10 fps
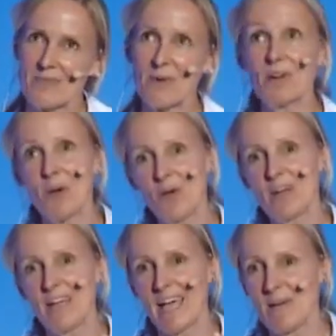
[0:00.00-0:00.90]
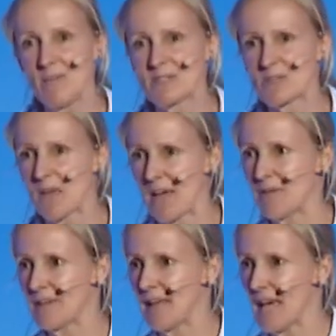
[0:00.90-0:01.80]
weren't only able to
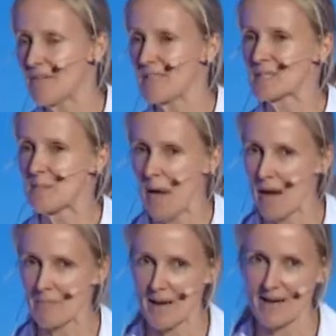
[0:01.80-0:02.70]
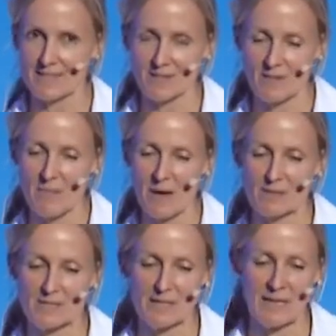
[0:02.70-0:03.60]
carry the heaviest backpacks on the
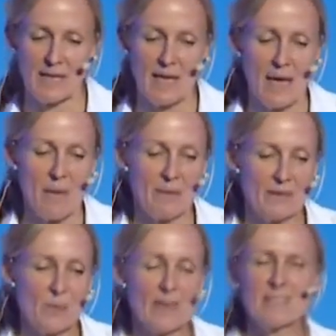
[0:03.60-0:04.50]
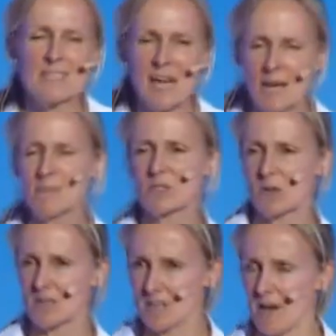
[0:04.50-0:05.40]
mountain, but when times
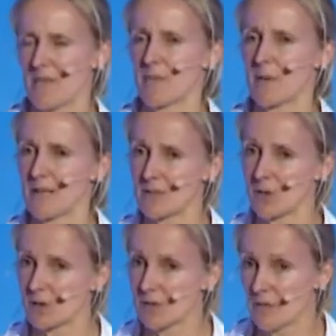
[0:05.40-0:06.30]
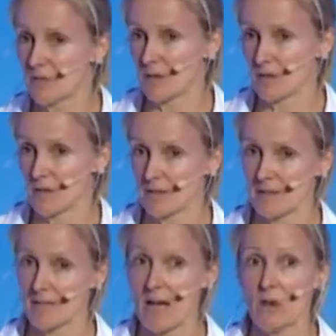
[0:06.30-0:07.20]
got tough, when it got difficult and
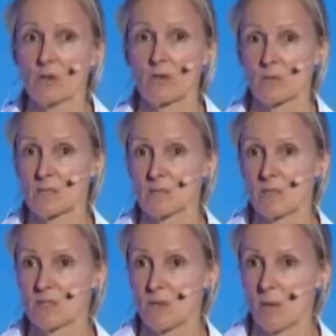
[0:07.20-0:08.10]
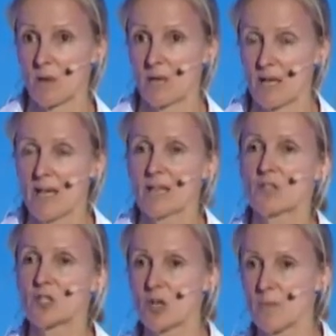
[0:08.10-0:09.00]
the outlook was miserable, the
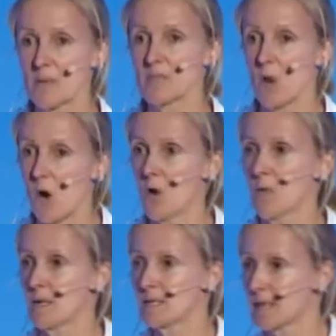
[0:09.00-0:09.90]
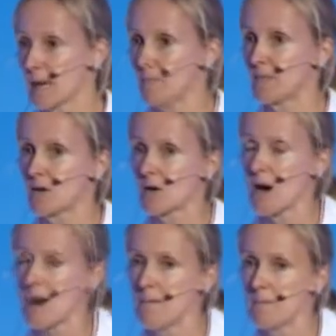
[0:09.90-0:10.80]
Sherpas always kept their
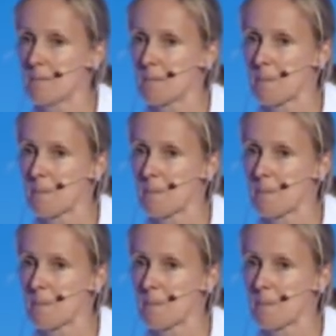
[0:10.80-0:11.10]
calm.